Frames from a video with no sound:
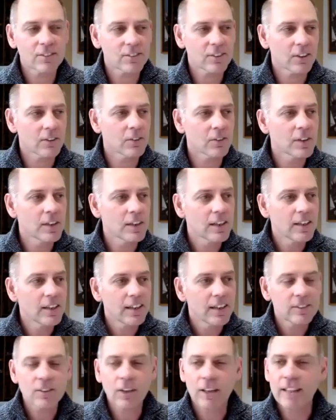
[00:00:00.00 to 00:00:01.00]
So
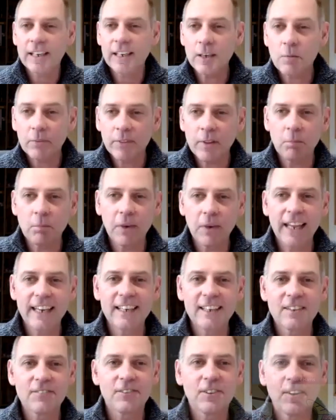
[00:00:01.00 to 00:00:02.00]
I think the
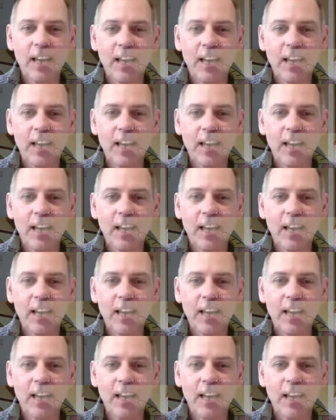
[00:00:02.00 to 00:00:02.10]
blend of you